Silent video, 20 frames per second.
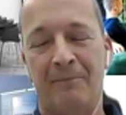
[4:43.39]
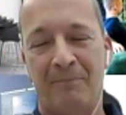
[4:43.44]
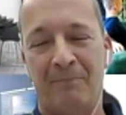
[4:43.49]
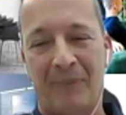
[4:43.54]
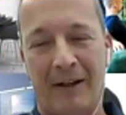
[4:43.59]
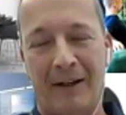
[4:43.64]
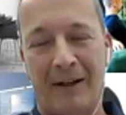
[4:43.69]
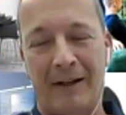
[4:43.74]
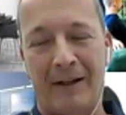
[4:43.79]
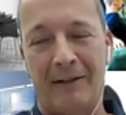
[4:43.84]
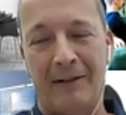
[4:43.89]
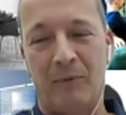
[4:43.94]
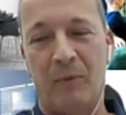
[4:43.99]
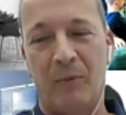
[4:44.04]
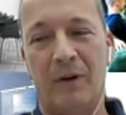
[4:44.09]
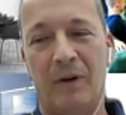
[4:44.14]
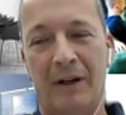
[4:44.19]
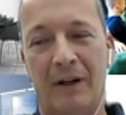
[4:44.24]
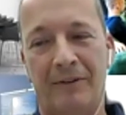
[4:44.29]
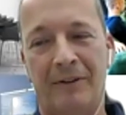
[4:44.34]

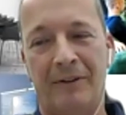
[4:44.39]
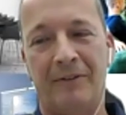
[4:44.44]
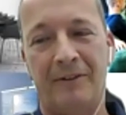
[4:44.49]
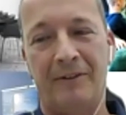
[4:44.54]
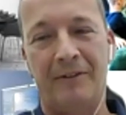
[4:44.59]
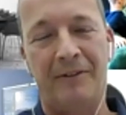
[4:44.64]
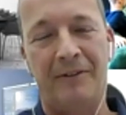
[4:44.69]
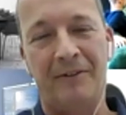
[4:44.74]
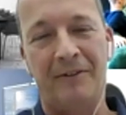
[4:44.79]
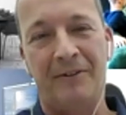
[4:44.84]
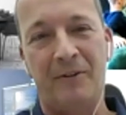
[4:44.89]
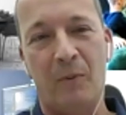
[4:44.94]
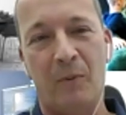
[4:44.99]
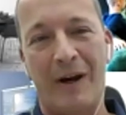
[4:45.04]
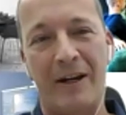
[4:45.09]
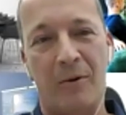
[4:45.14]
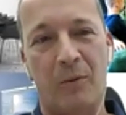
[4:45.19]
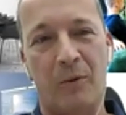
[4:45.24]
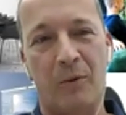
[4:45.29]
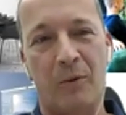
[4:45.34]
The way it
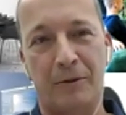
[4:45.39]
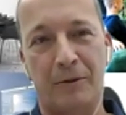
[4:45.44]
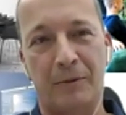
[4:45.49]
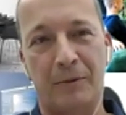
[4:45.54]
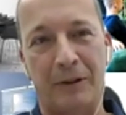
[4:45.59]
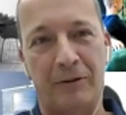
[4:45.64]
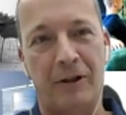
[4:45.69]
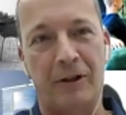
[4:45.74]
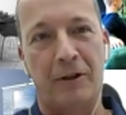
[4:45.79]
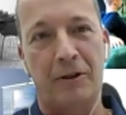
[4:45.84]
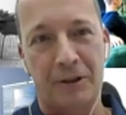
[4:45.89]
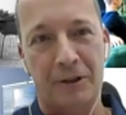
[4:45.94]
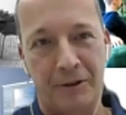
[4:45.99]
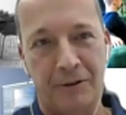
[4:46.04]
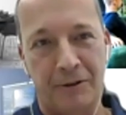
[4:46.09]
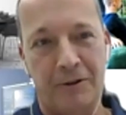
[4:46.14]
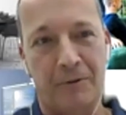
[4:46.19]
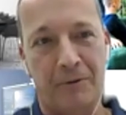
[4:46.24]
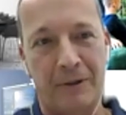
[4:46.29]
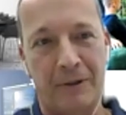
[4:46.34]
works with touch
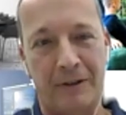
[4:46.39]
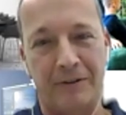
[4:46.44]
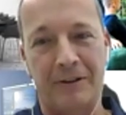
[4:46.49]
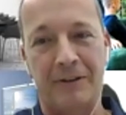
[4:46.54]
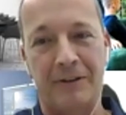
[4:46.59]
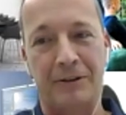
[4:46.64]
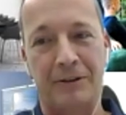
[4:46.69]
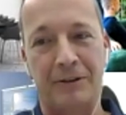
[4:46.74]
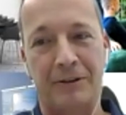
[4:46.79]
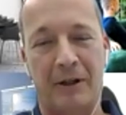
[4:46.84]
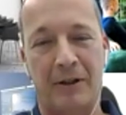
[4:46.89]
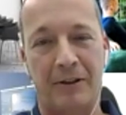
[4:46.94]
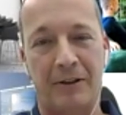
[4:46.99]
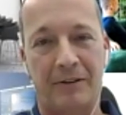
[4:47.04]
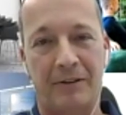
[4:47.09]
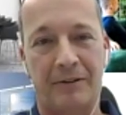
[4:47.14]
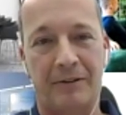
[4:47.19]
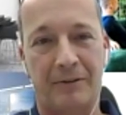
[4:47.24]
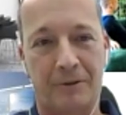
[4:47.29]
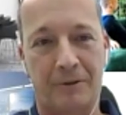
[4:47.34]
screens and smart
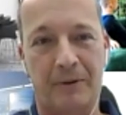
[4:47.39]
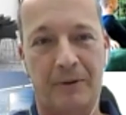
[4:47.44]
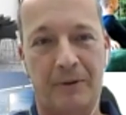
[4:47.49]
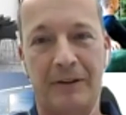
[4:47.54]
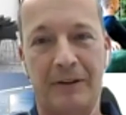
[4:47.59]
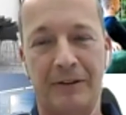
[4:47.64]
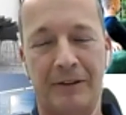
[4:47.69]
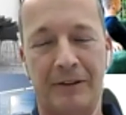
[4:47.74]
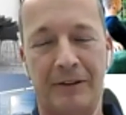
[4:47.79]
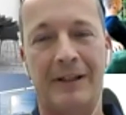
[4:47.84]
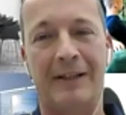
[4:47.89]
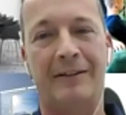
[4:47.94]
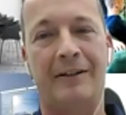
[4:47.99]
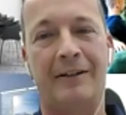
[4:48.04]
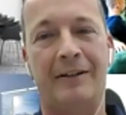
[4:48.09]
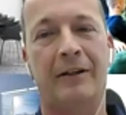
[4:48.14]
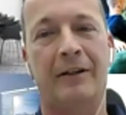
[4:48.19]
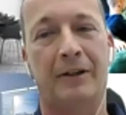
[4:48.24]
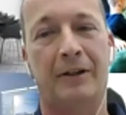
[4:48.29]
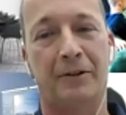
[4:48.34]
screens is that
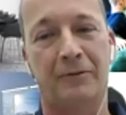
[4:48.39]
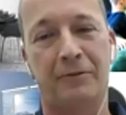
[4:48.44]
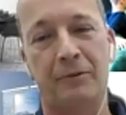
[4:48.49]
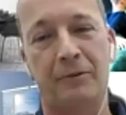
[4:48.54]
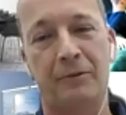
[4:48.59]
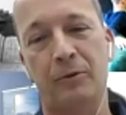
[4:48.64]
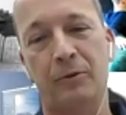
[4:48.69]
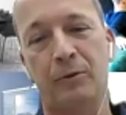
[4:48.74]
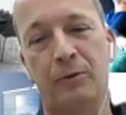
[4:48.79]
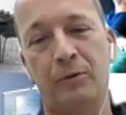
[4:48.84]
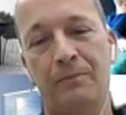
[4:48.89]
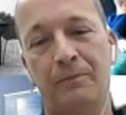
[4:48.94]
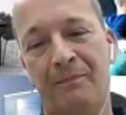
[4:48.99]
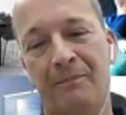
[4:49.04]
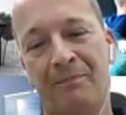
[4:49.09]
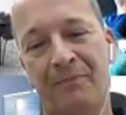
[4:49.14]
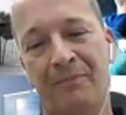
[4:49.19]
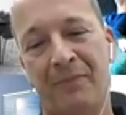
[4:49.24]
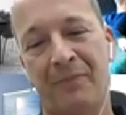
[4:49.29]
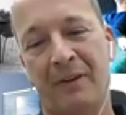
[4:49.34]
there are two
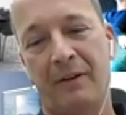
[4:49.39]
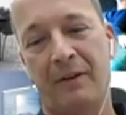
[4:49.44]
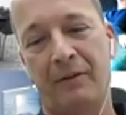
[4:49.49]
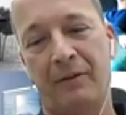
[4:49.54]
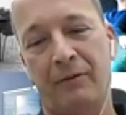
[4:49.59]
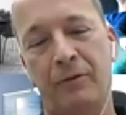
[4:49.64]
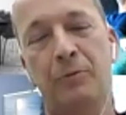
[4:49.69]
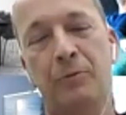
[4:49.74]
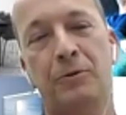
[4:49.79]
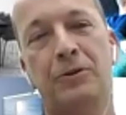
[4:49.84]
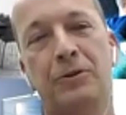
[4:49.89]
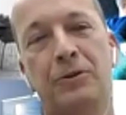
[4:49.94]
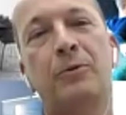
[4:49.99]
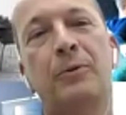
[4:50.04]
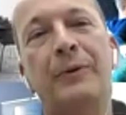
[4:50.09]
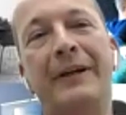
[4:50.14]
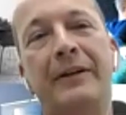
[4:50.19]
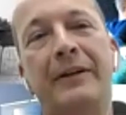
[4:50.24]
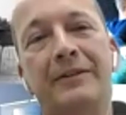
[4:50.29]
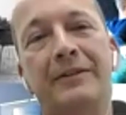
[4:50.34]

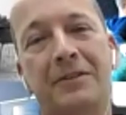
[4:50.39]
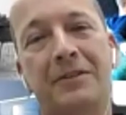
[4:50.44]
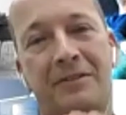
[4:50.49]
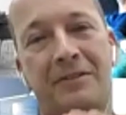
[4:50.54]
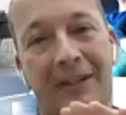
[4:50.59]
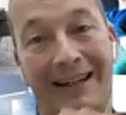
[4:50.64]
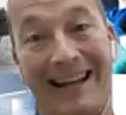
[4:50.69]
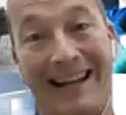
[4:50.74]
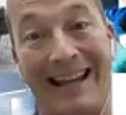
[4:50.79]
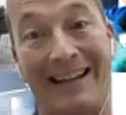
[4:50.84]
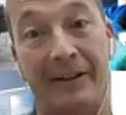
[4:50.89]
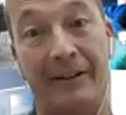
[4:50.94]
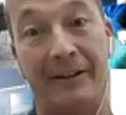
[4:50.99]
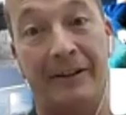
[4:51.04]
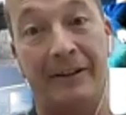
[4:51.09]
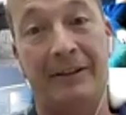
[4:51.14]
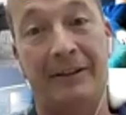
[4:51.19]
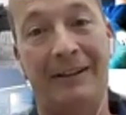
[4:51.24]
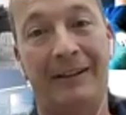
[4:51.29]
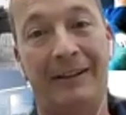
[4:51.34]
screens together,
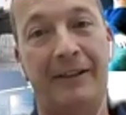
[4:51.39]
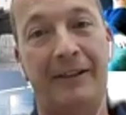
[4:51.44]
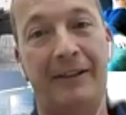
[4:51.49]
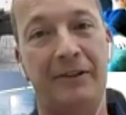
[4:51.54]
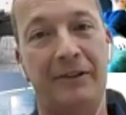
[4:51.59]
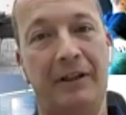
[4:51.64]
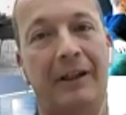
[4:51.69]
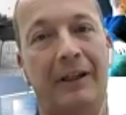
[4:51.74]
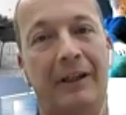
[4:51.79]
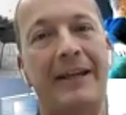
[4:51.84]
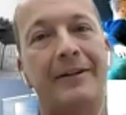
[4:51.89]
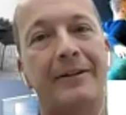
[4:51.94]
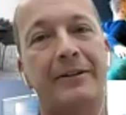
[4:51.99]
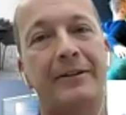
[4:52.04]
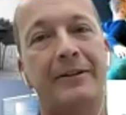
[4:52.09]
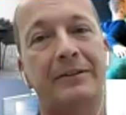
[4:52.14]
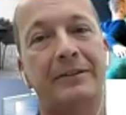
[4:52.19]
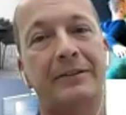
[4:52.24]
and there's a layer